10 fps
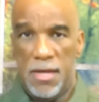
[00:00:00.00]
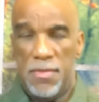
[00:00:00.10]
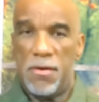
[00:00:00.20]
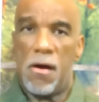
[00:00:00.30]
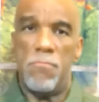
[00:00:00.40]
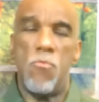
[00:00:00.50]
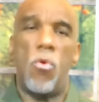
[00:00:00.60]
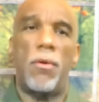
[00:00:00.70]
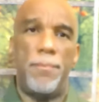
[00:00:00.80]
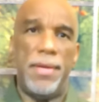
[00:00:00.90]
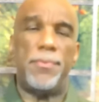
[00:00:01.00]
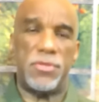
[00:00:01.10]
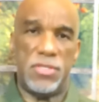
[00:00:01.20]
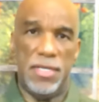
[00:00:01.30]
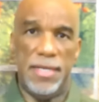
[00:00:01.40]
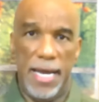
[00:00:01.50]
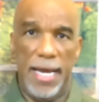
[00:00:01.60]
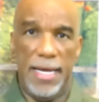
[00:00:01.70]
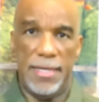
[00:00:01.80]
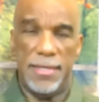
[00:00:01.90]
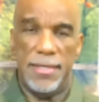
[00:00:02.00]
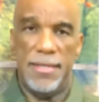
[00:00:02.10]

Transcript: There are more people today